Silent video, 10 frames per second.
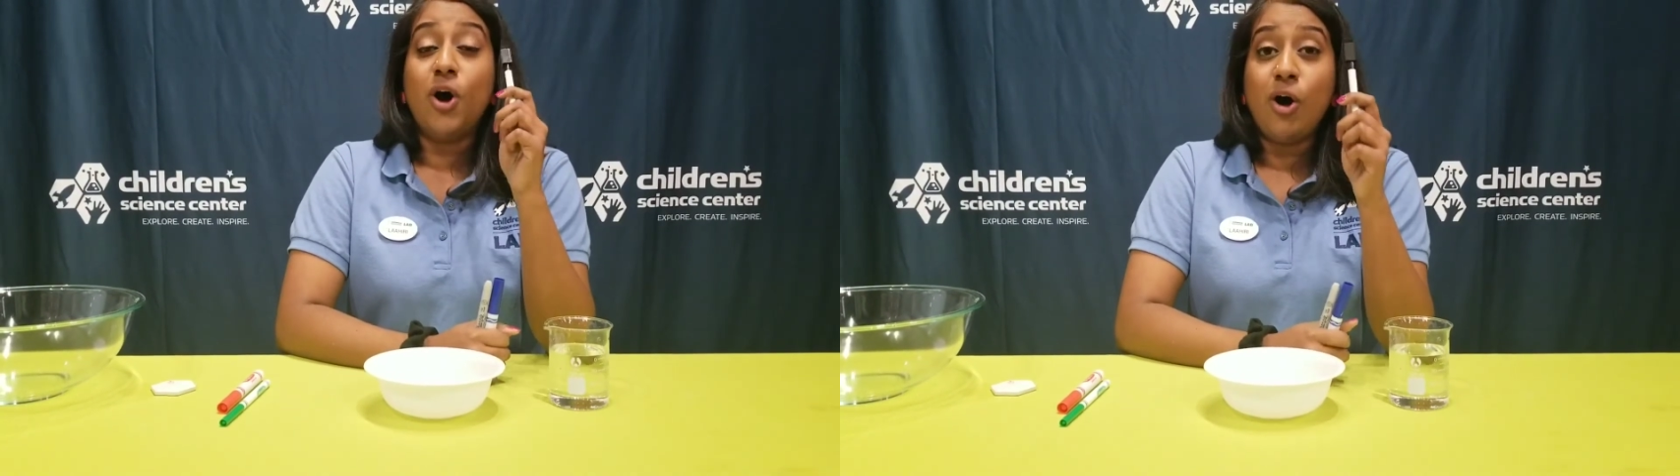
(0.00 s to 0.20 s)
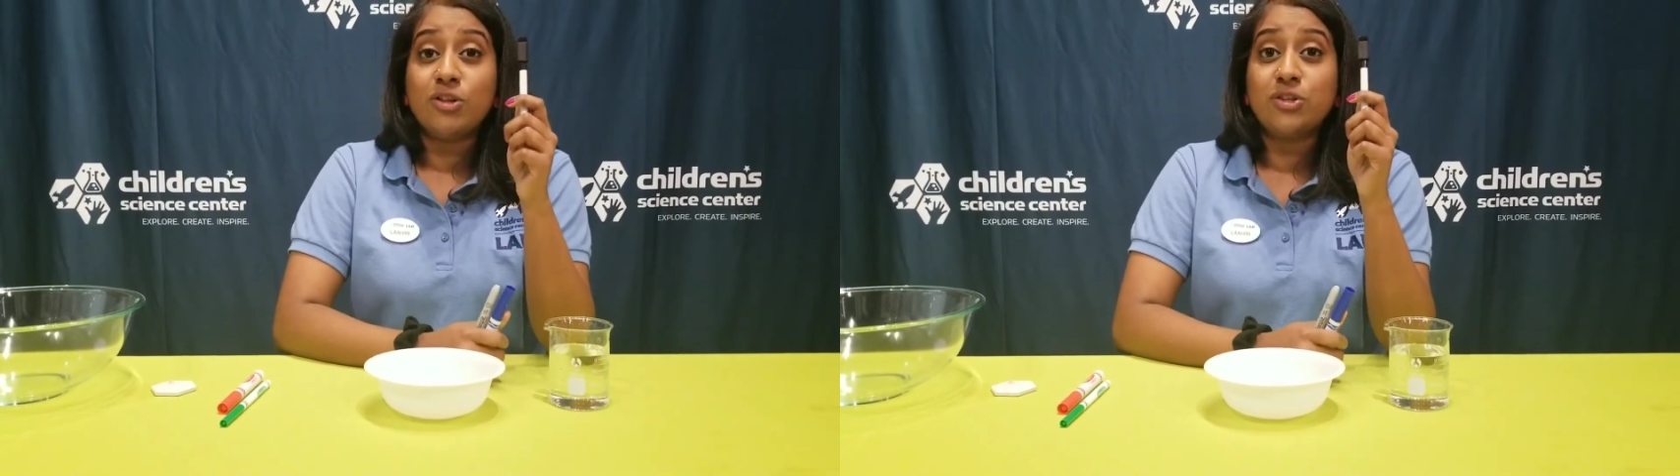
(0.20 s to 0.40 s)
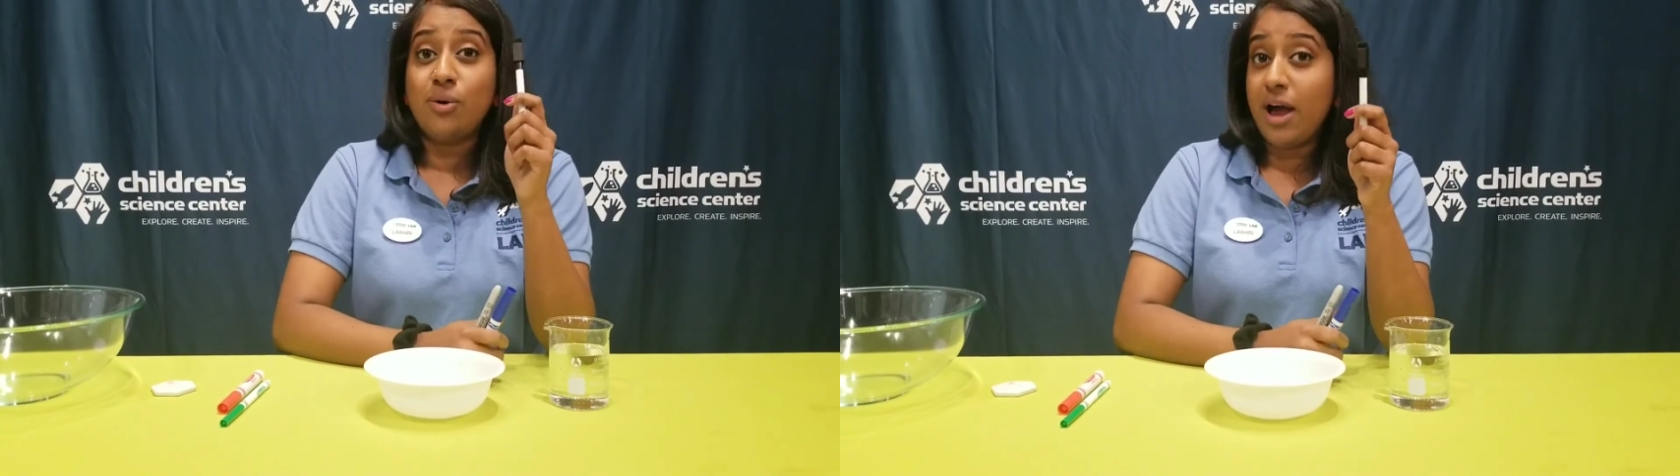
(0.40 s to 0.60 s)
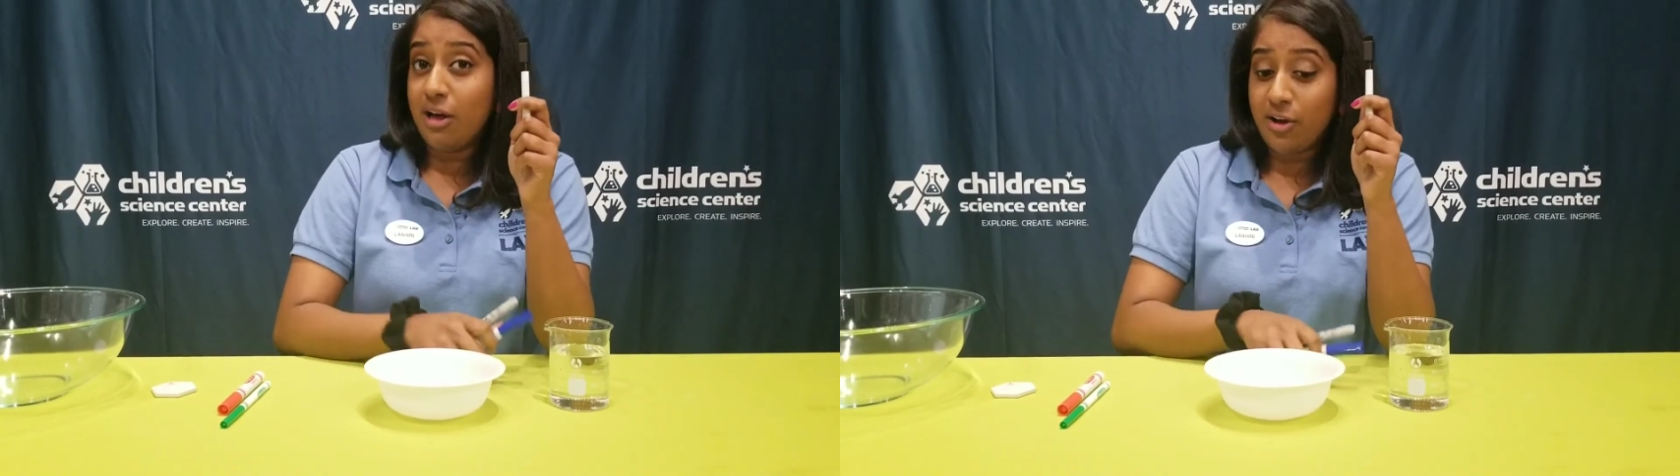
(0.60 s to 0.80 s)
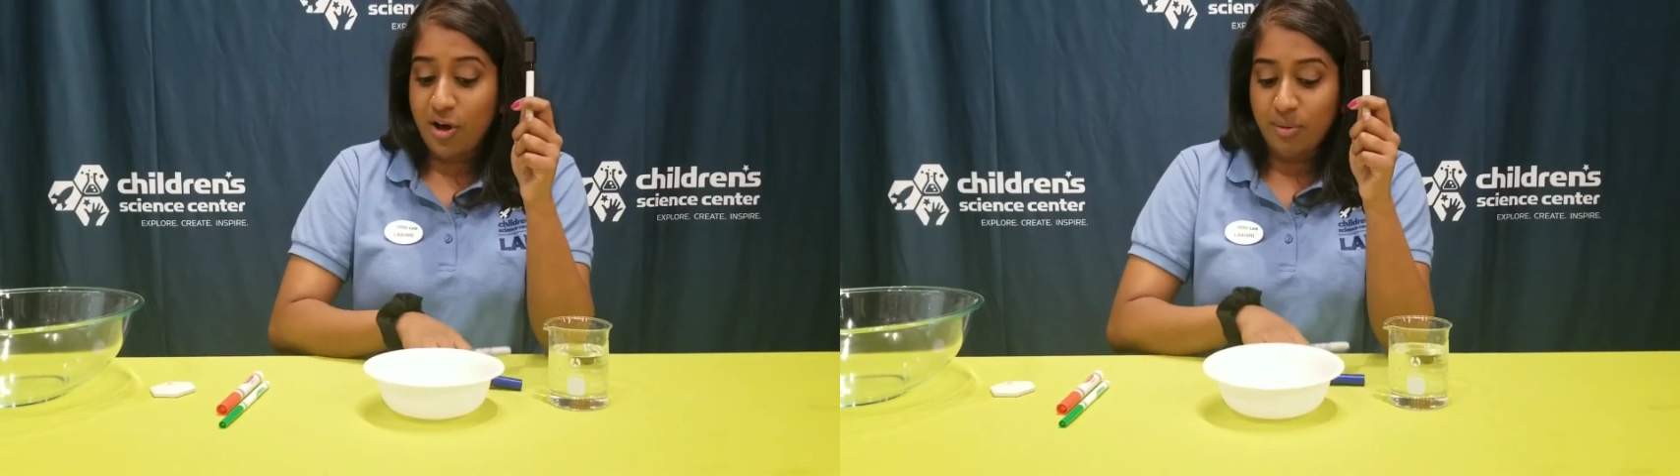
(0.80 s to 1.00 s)
also
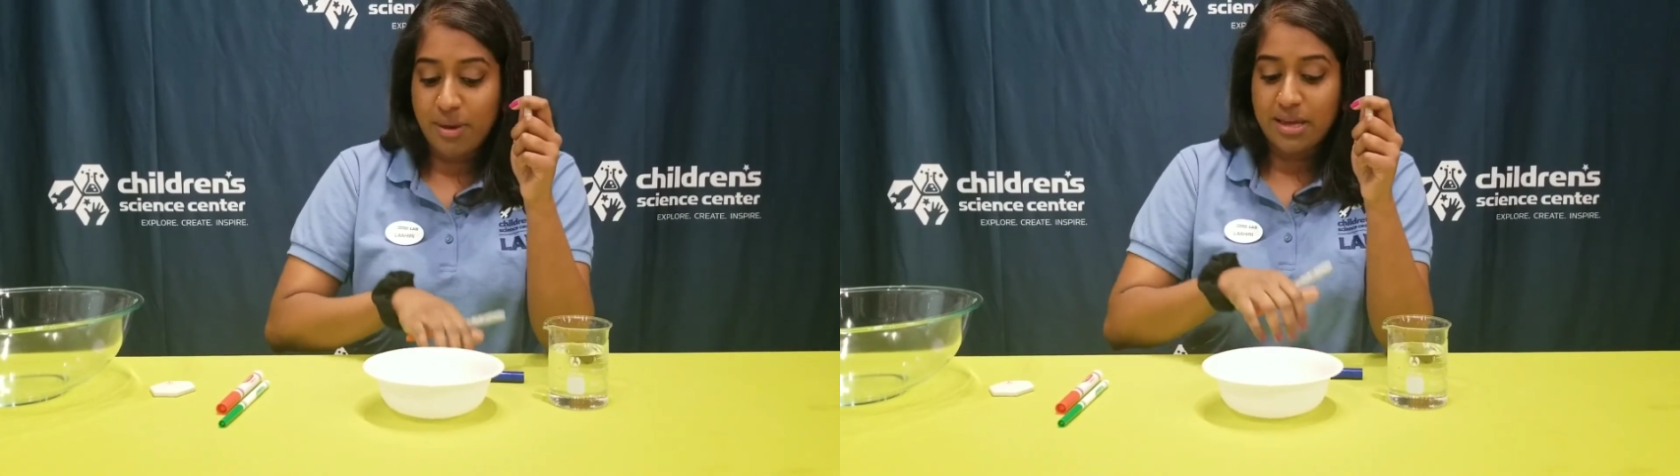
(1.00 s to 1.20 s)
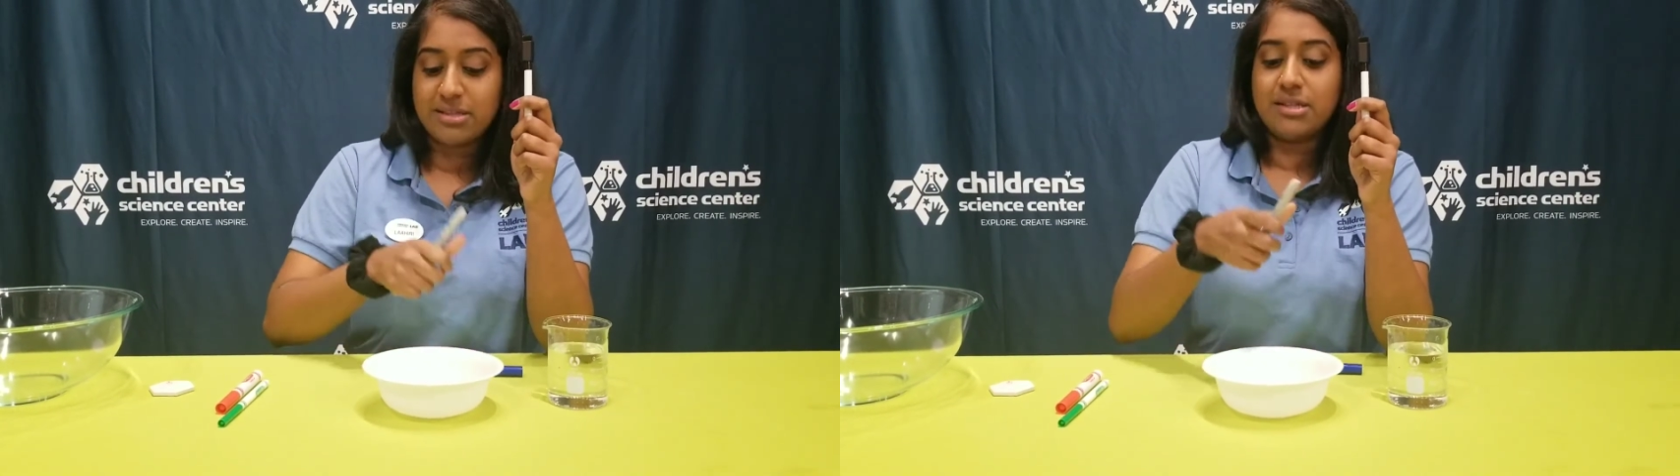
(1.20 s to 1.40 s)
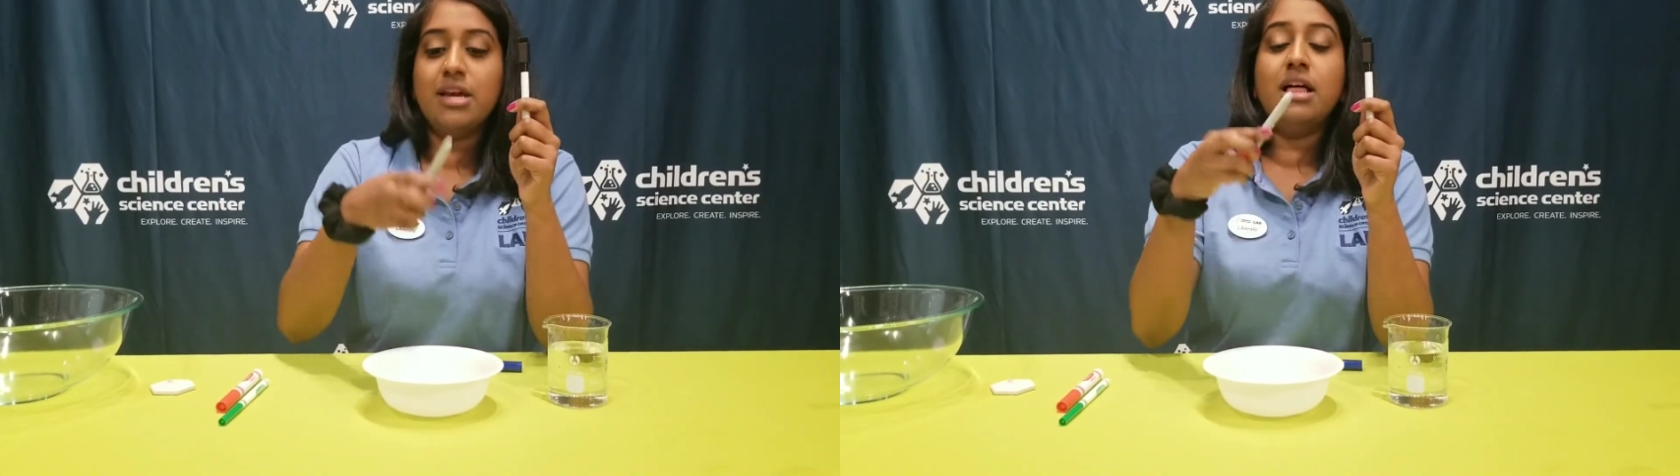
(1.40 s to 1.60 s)
alcohol-based,